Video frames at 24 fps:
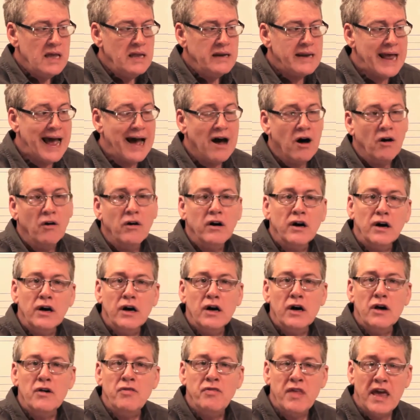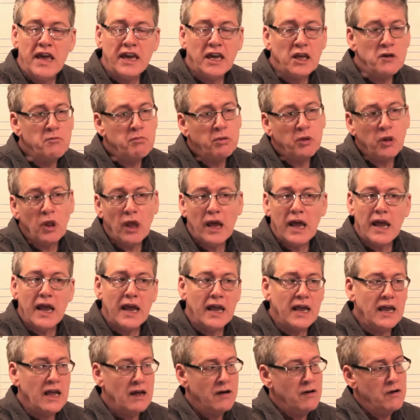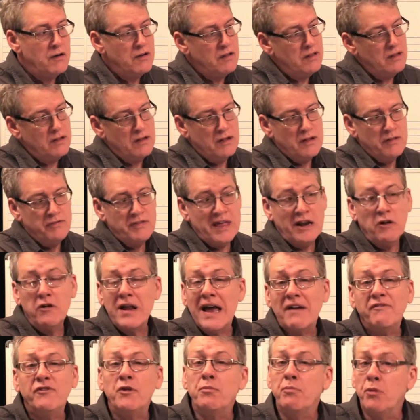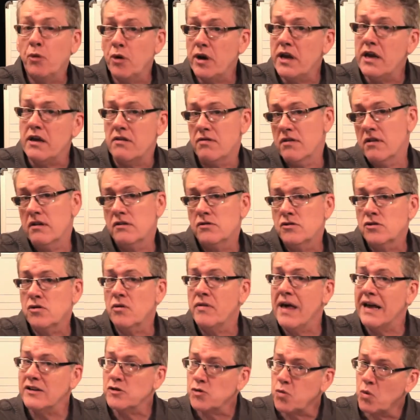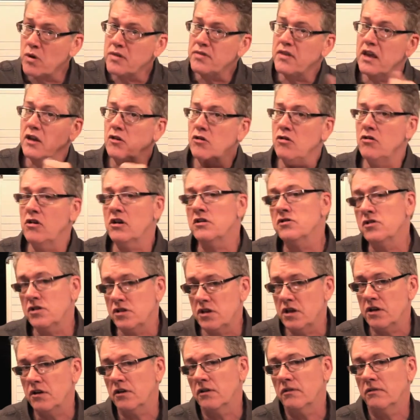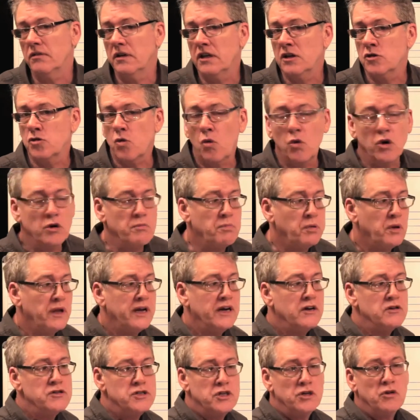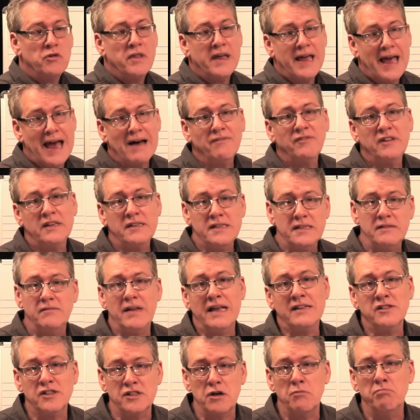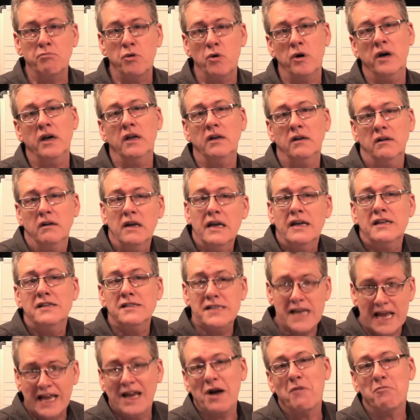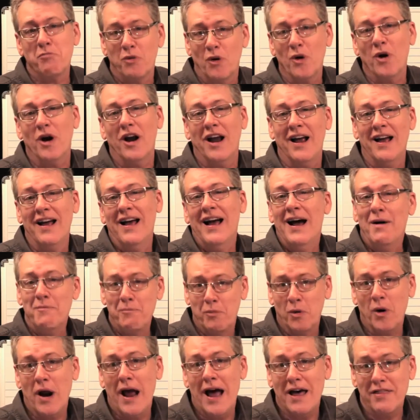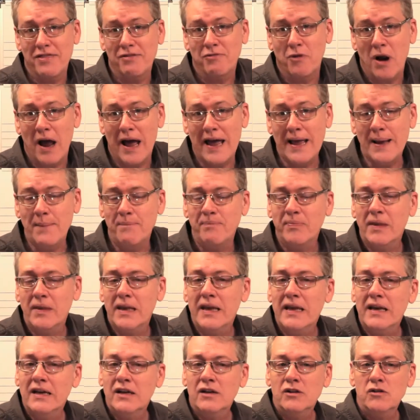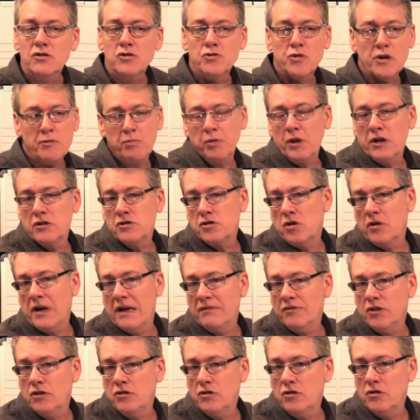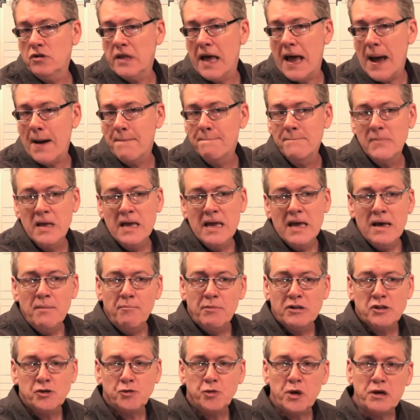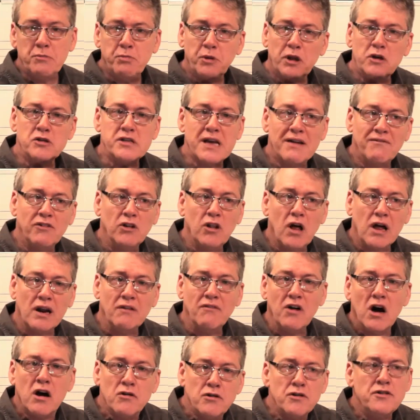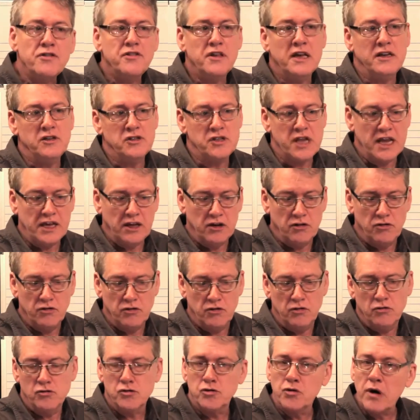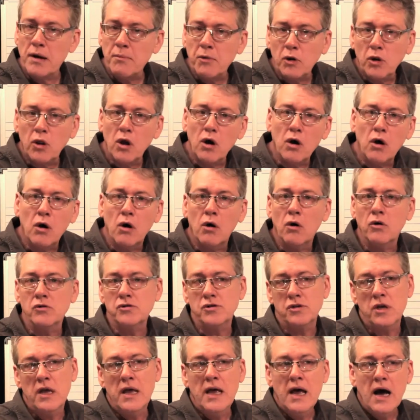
Now, they can play, they don't have to breathe. So that's one thing to consider, is horn players, they have to, at some point, take a breath, right? String players don't have to do that. But string players have a lot of other things they can do. Tremolos,